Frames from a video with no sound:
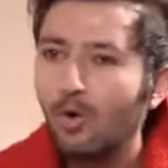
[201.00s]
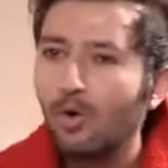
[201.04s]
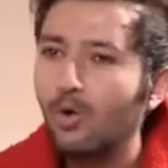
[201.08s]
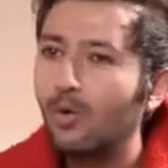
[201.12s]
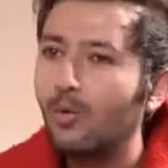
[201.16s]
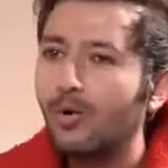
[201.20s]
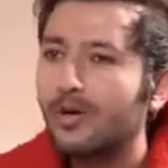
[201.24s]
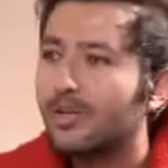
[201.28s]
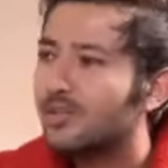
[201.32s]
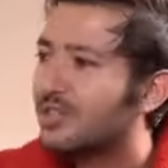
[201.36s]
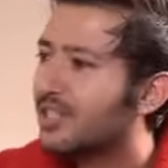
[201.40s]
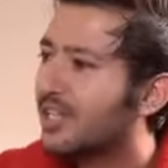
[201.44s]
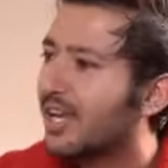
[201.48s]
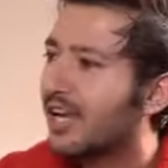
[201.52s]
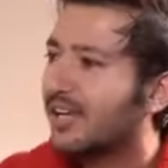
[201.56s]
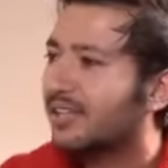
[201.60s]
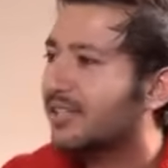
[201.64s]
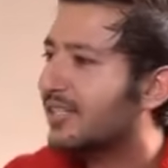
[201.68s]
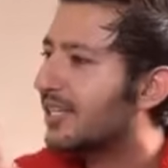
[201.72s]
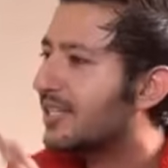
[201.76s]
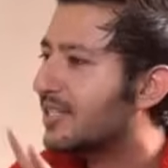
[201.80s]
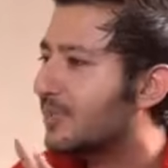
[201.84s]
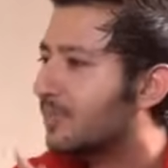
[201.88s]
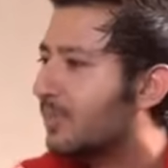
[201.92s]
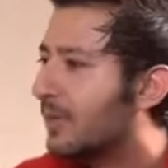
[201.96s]
Who would you say
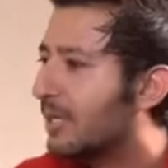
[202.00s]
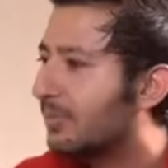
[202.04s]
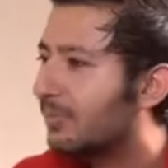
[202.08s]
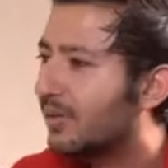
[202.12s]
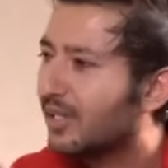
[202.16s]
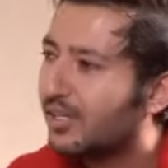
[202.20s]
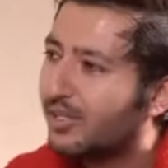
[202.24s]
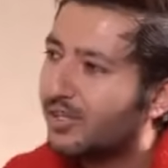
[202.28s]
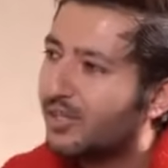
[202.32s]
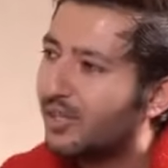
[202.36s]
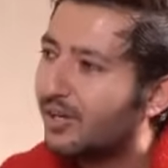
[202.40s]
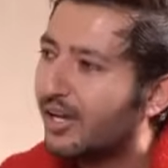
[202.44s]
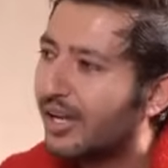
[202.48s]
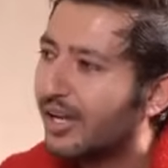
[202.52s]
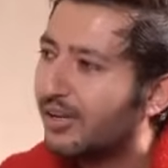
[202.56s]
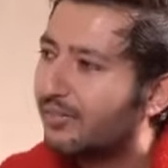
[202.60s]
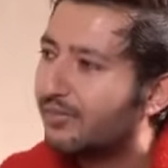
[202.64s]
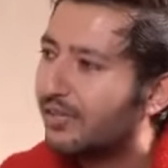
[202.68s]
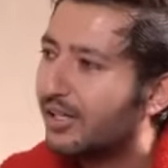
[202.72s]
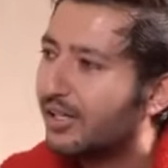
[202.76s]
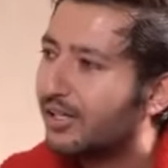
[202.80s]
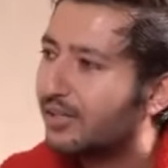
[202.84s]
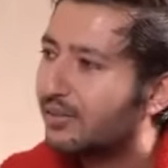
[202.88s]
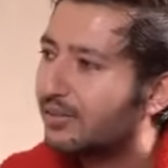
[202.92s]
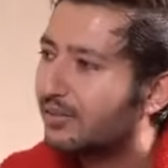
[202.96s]
are these people in your
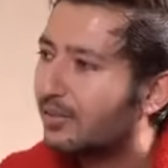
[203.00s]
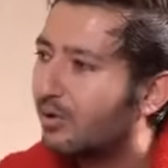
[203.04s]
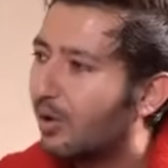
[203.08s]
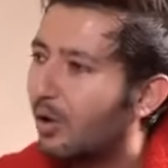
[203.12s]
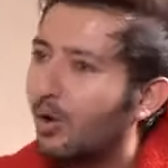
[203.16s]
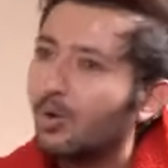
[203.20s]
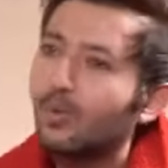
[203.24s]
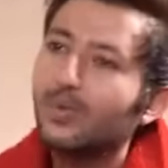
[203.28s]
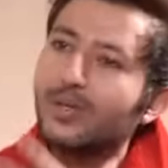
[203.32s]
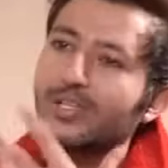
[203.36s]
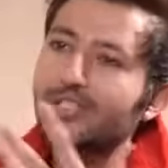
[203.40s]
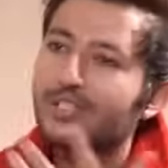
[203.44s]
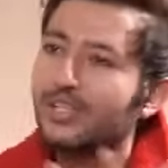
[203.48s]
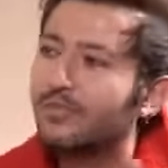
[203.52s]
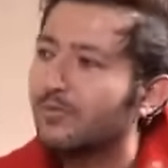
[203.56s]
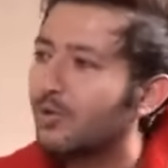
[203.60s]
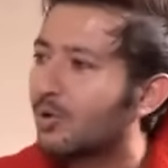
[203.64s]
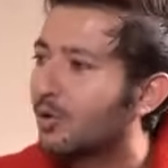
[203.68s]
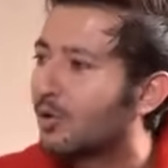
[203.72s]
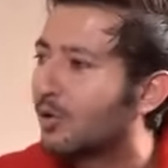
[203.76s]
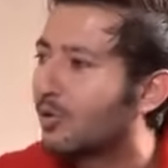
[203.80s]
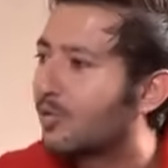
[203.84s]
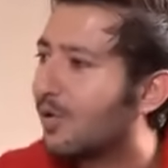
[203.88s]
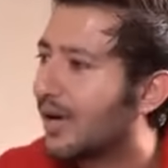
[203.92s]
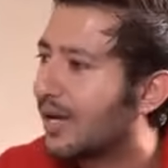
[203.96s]
life that always give
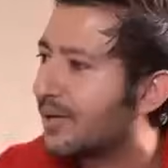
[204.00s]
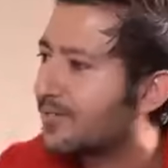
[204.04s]
you good